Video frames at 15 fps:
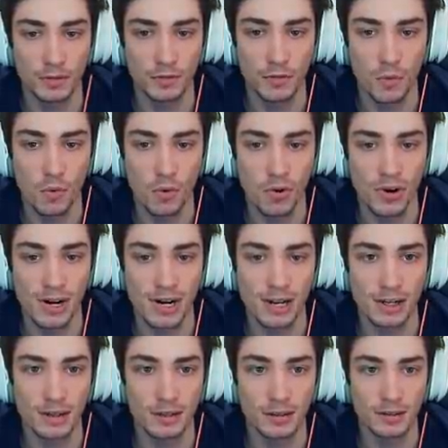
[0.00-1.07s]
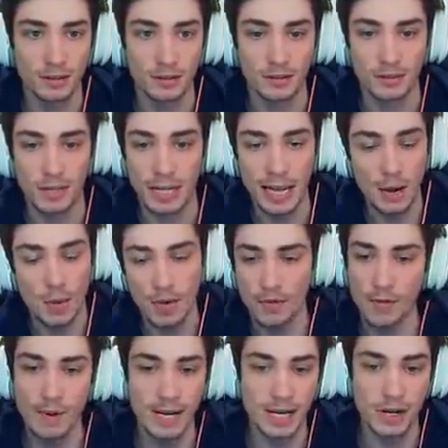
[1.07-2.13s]
for
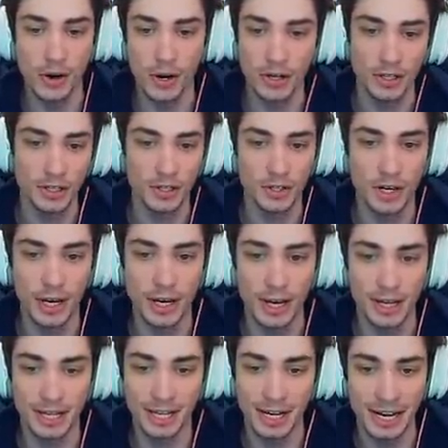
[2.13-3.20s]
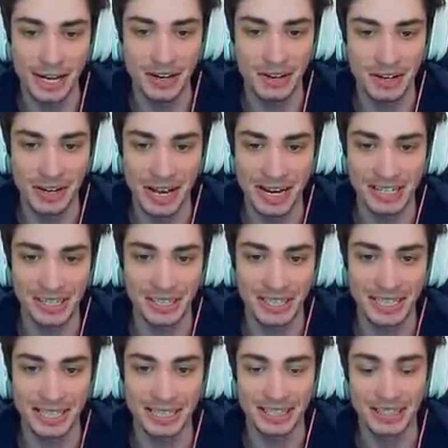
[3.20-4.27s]
however many yards it said. I, I didn't
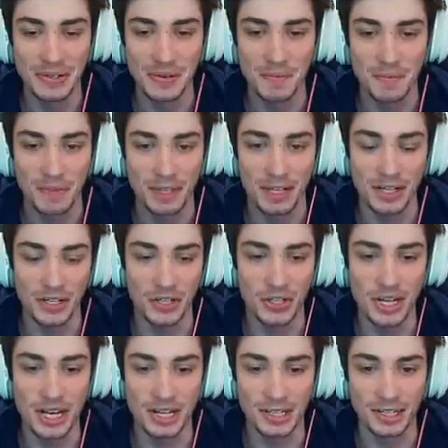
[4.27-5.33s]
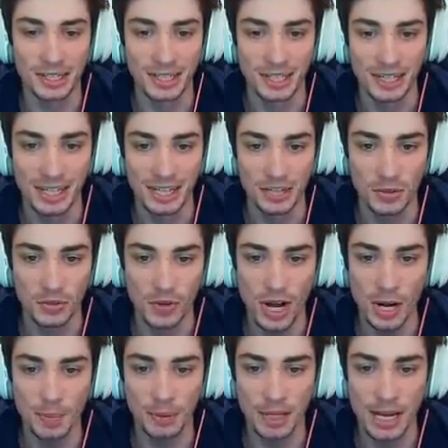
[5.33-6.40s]
actually uh, see it. So
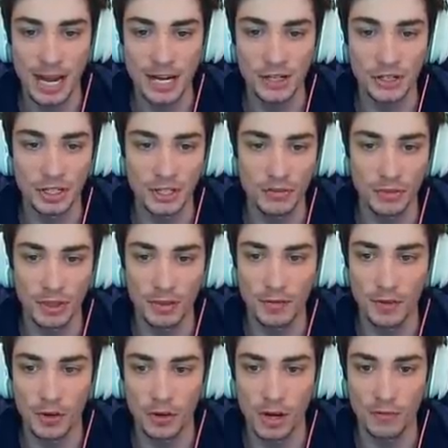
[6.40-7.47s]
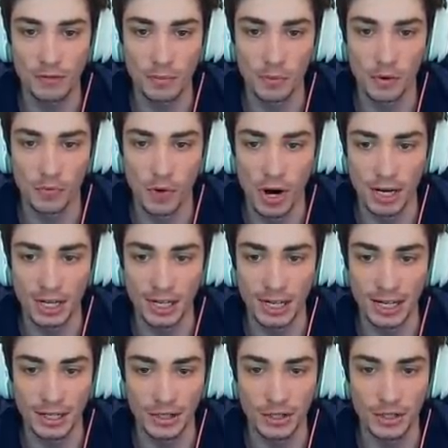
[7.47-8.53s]
rock play action. Didn't really feel comfortable running
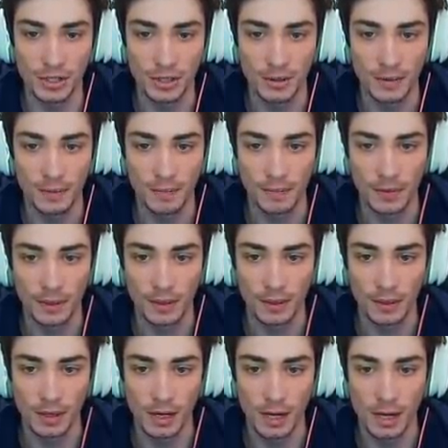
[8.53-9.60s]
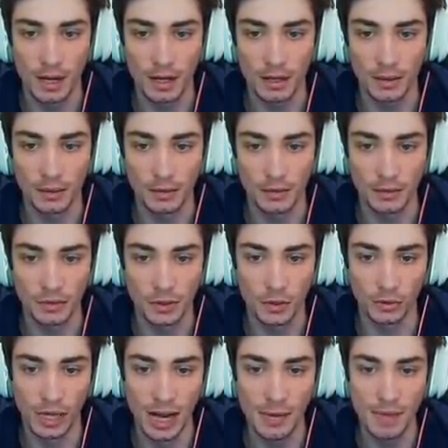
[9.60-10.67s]
against uh,
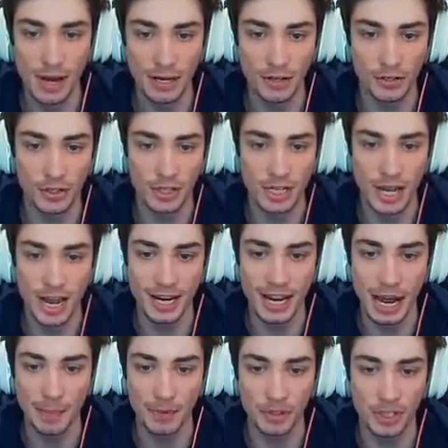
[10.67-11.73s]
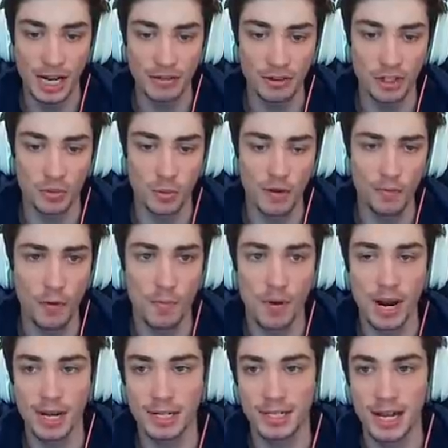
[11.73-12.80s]
two linebackers in the A gap as D'Andre Swift will
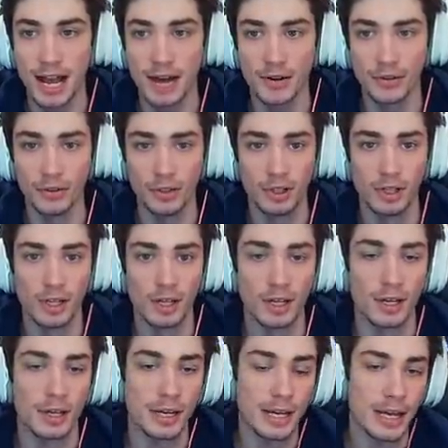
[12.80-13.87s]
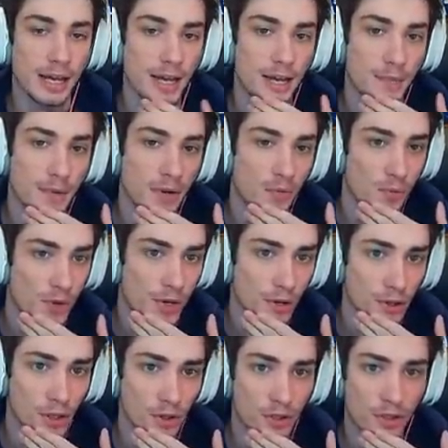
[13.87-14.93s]
break a tackle and be
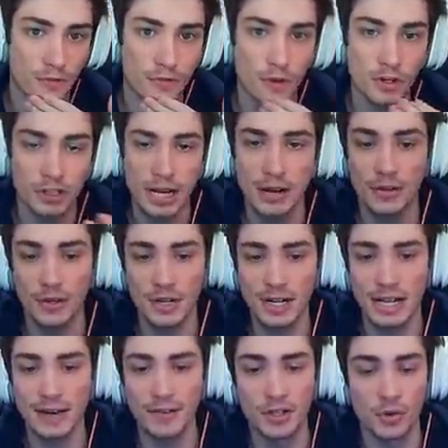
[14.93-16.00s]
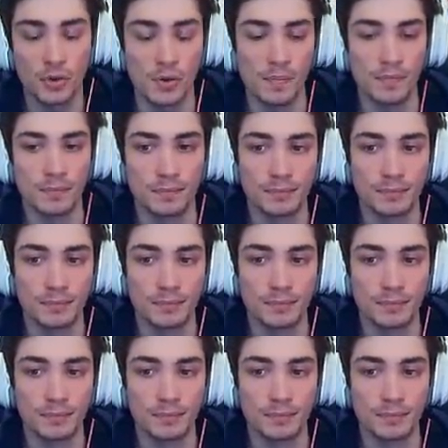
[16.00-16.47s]
real close to the first down. They're going to give it to him.